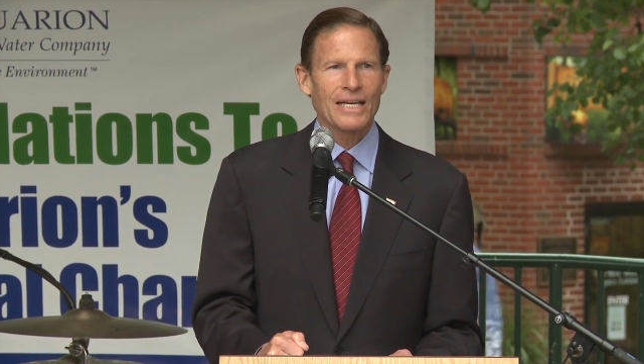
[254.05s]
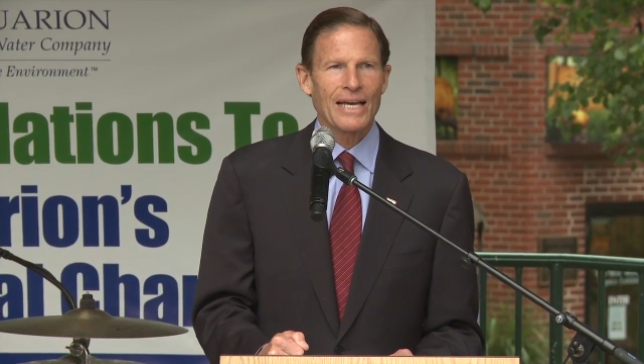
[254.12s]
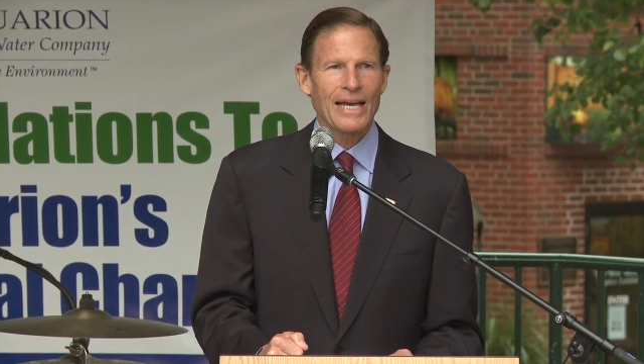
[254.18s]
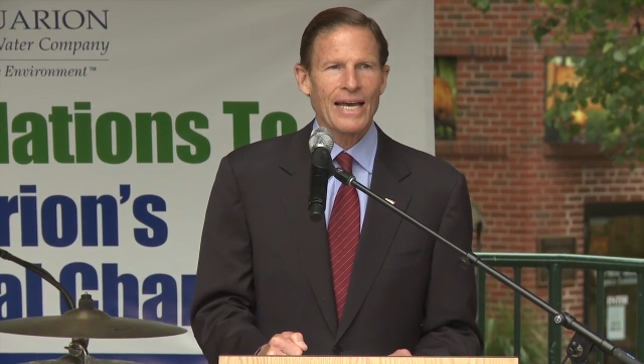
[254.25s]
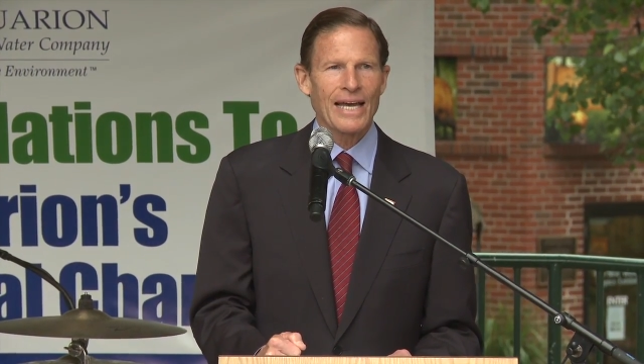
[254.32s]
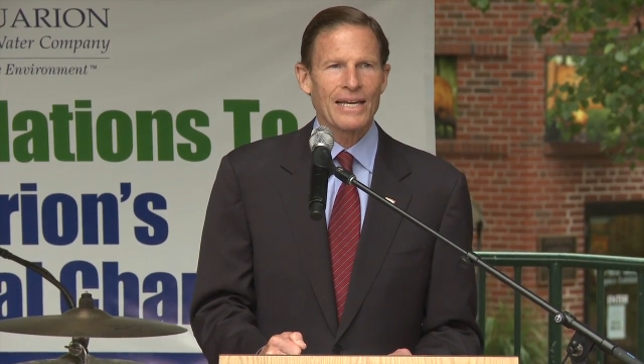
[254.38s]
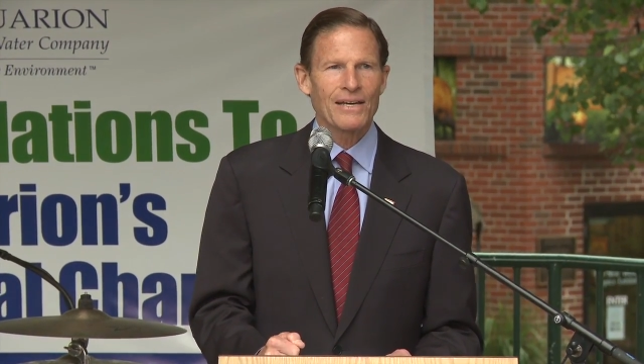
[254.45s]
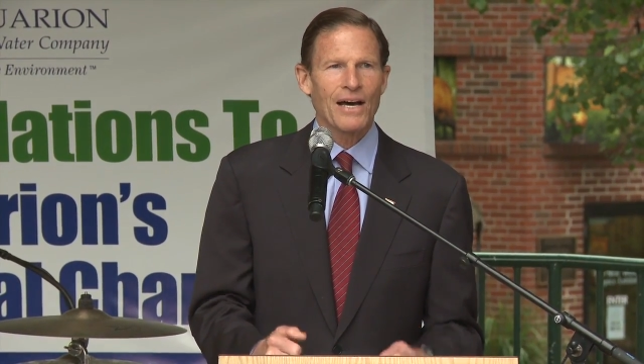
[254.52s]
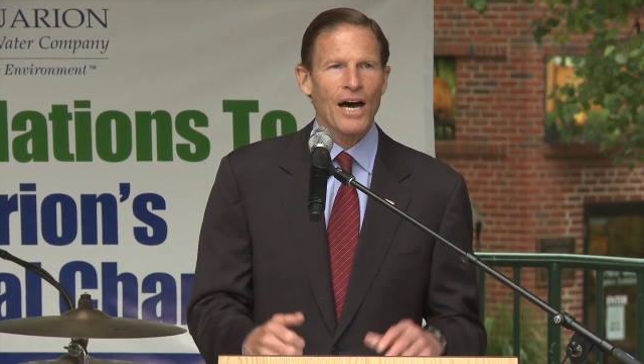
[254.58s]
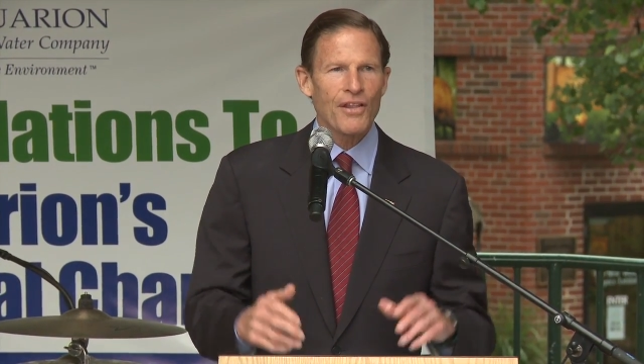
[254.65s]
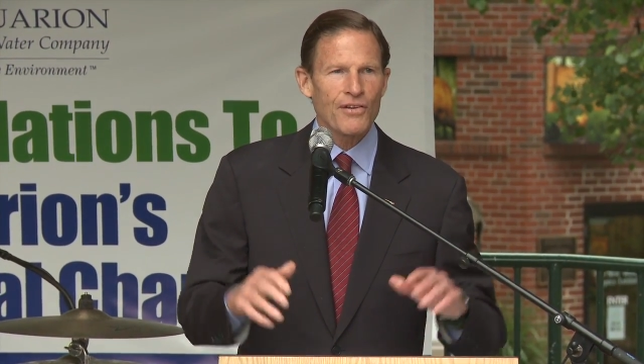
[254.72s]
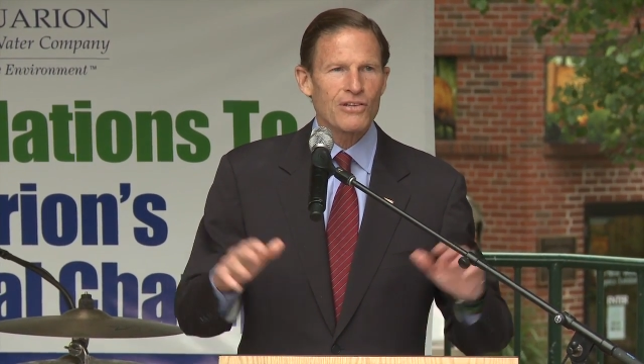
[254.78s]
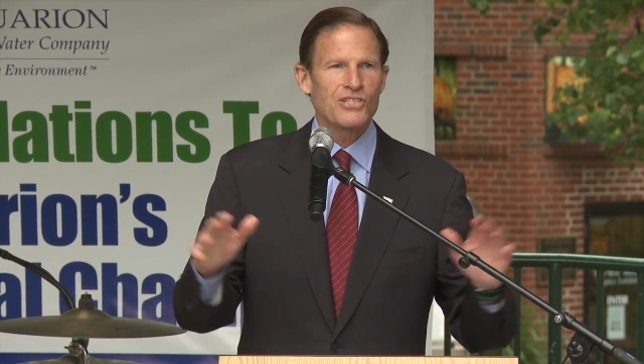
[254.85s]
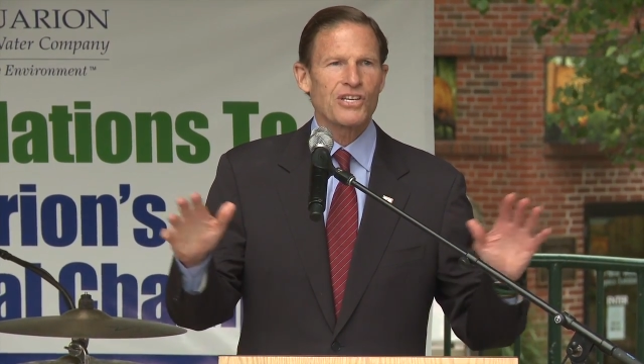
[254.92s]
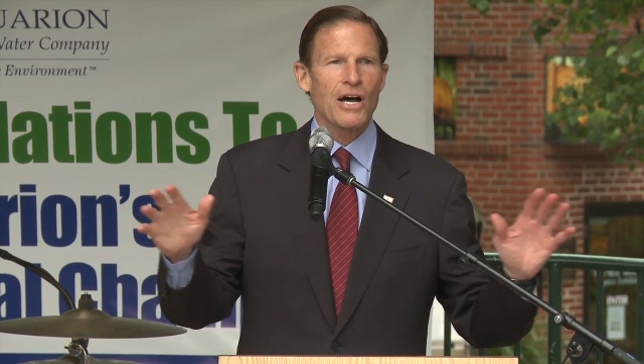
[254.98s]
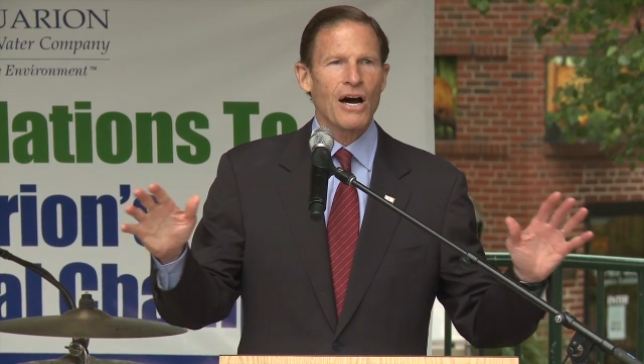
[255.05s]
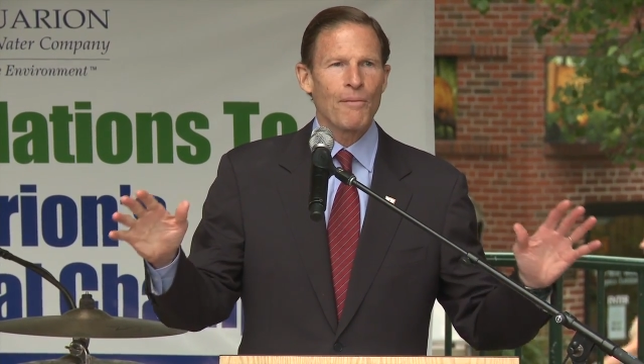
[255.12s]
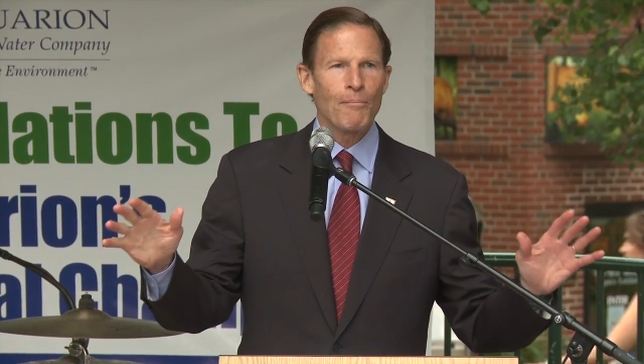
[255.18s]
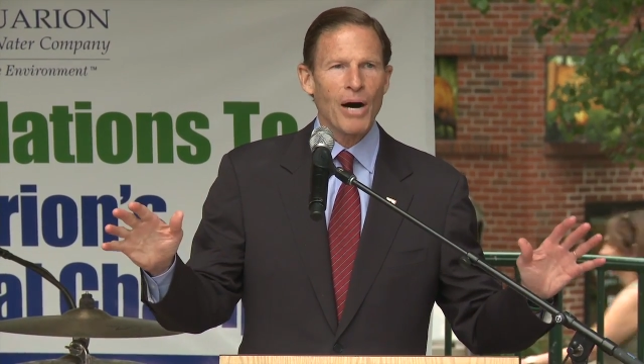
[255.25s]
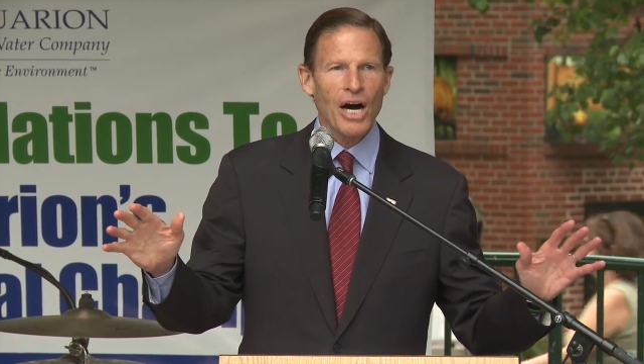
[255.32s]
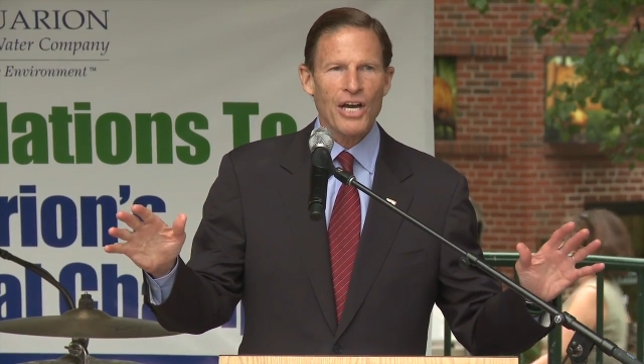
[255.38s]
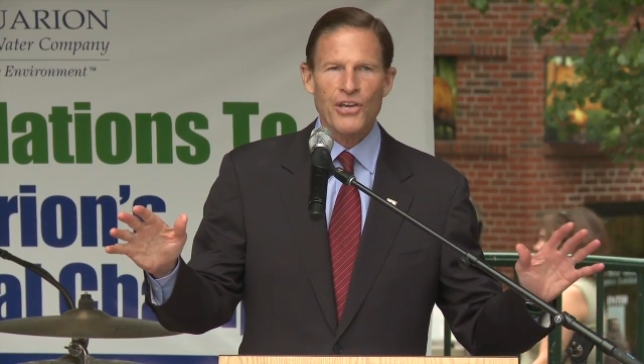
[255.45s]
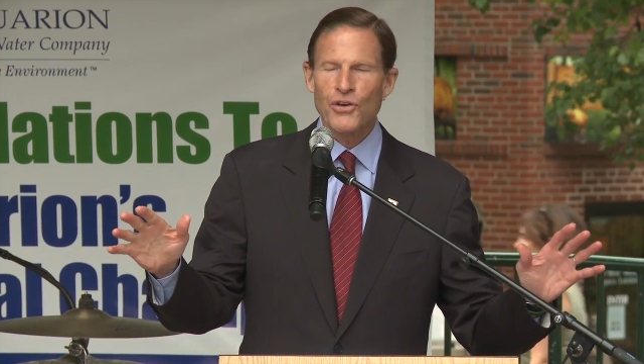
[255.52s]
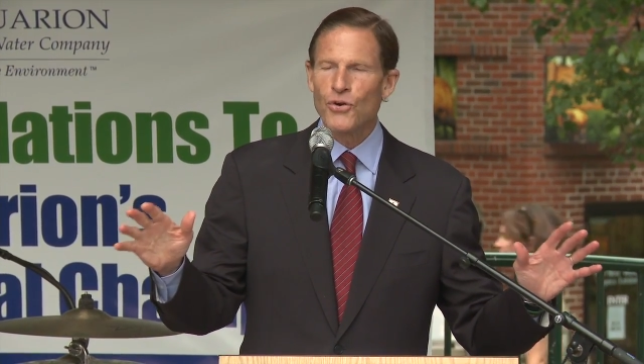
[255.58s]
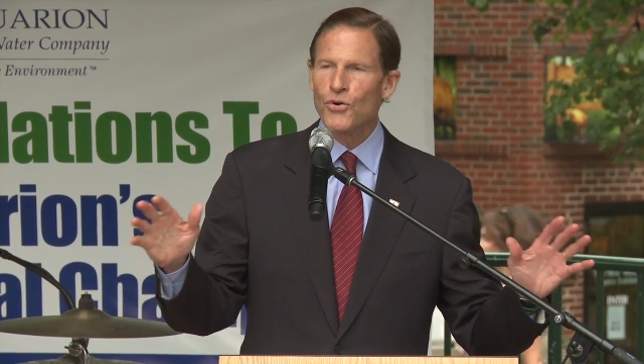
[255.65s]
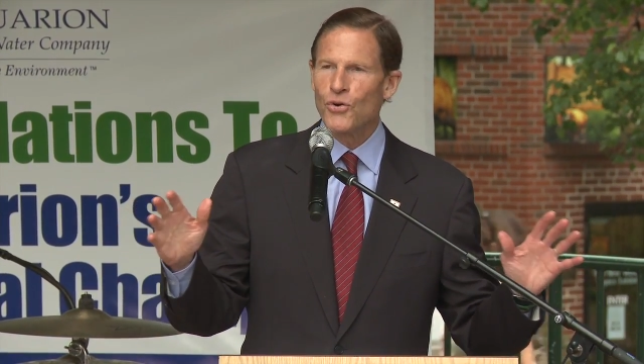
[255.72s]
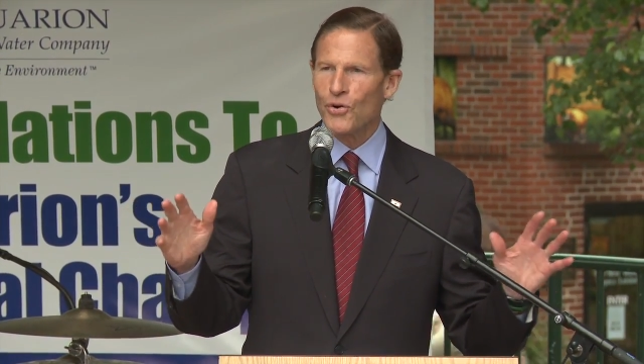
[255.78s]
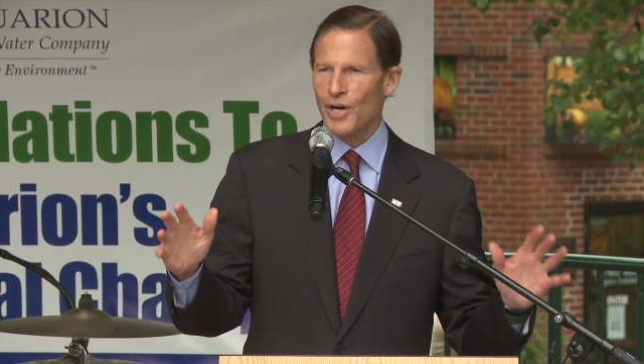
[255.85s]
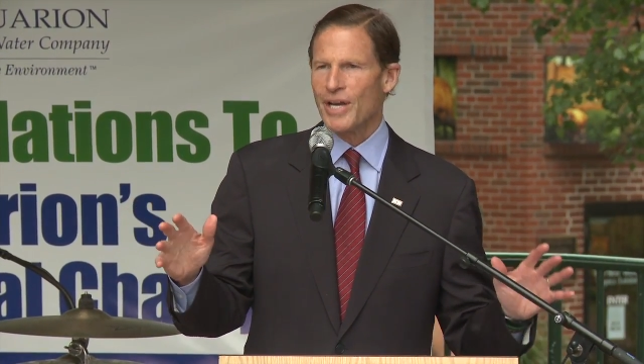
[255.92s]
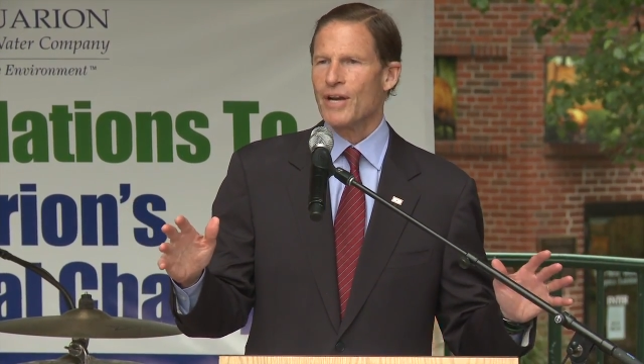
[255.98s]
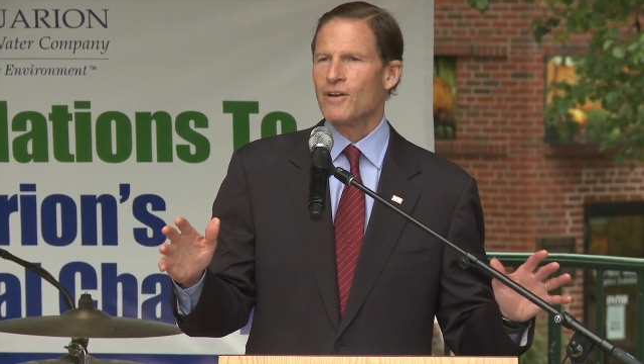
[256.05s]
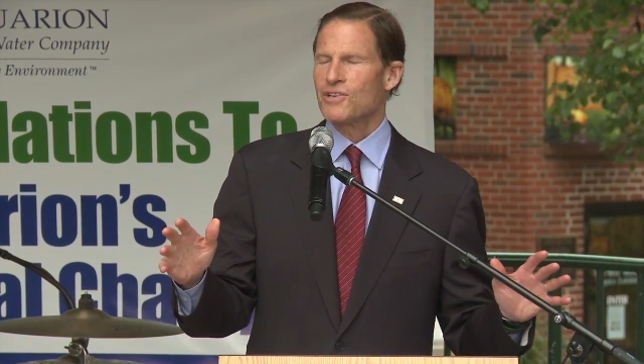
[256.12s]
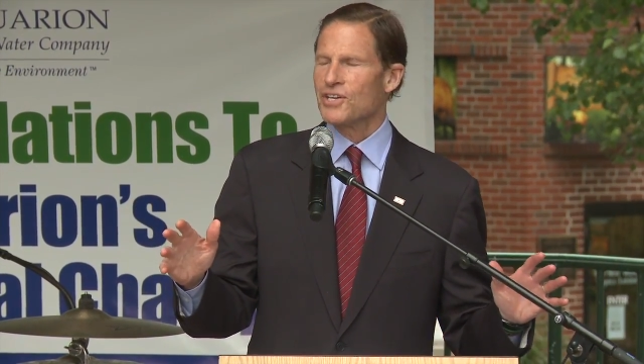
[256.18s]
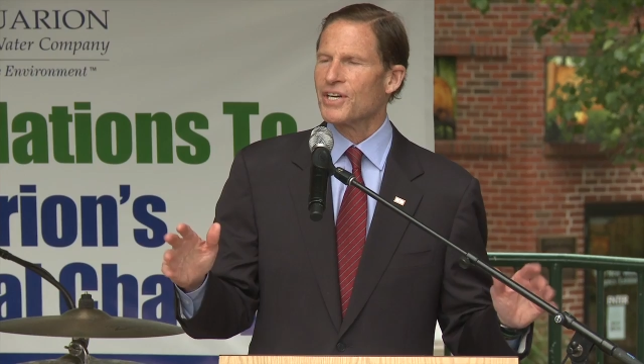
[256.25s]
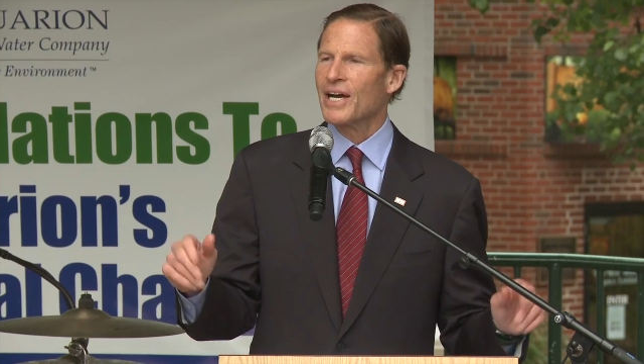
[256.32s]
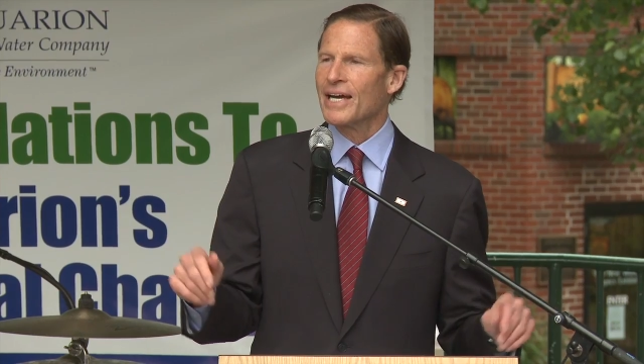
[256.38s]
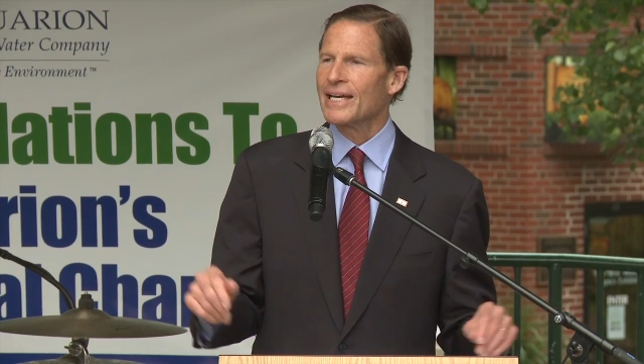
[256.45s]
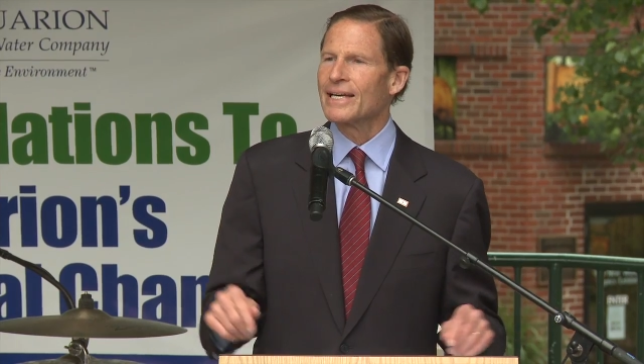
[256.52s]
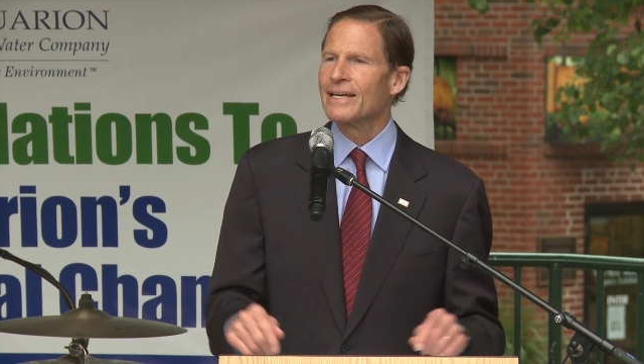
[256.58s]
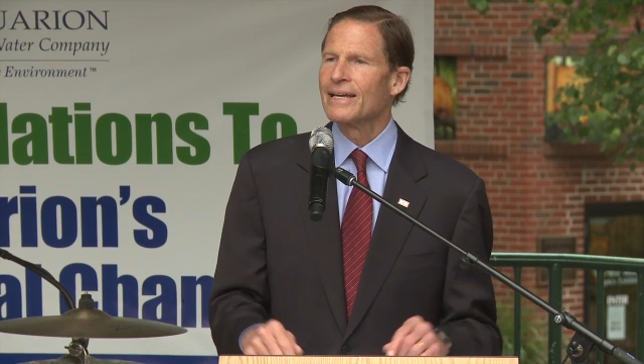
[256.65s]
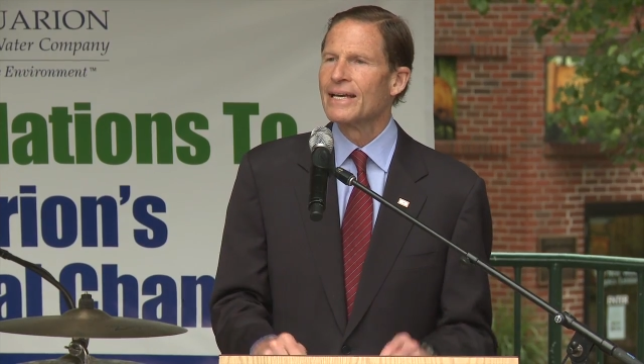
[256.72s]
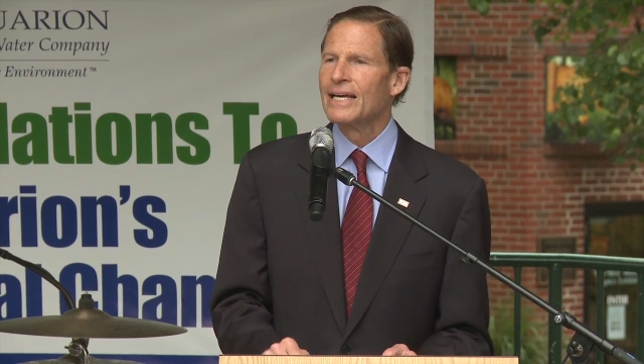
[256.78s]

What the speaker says: and others among you who are here tonight,